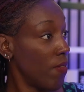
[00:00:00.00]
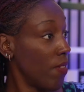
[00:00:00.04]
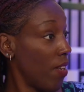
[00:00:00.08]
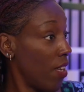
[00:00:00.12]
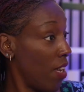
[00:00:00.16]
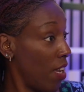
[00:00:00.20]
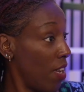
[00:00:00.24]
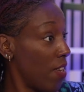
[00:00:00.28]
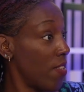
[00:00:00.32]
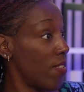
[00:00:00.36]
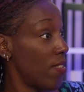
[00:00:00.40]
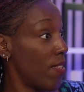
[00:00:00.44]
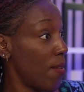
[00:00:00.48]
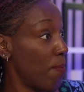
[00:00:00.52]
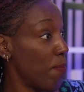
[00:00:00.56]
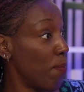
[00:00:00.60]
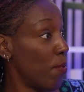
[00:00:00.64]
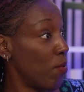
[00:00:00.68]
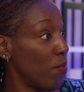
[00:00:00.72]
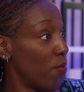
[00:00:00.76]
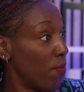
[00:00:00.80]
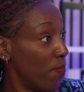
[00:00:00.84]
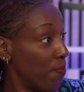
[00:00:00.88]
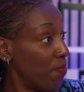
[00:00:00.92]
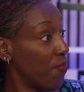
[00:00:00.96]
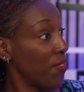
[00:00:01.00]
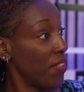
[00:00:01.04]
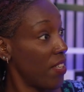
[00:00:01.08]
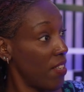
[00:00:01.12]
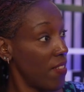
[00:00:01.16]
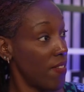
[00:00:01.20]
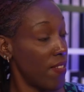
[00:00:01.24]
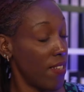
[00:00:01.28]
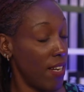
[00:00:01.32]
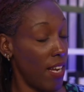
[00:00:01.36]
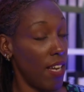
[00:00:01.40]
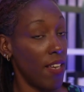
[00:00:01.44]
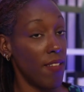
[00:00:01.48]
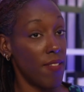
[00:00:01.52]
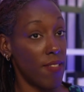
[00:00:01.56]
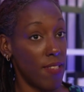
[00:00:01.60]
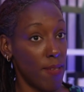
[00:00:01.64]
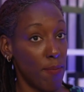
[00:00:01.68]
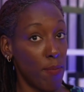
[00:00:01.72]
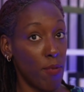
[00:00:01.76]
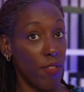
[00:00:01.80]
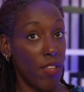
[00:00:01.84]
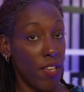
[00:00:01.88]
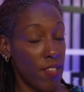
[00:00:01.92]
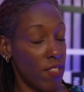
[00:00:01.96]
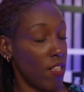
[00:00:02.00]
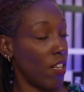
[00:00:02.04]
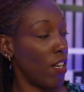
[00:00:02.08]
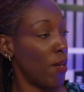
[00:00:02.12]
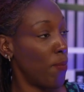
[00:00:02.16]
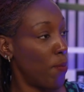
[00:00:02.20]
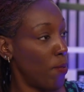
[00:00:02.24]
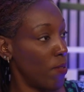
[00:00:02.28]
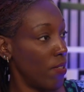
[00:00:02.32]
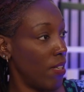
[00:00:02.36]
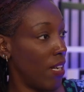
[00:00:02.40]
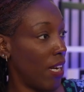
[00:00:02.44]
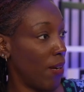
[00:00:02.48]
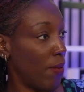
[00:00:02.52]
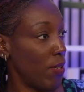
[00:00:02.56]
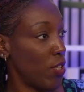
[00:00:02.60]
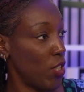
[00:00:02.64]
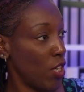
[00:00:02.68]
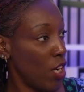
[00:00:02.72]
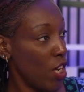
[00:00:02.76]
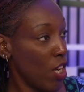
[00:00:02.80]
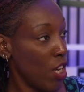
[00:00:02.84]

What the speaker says: it's simple, isn't it? Simple things like our body language.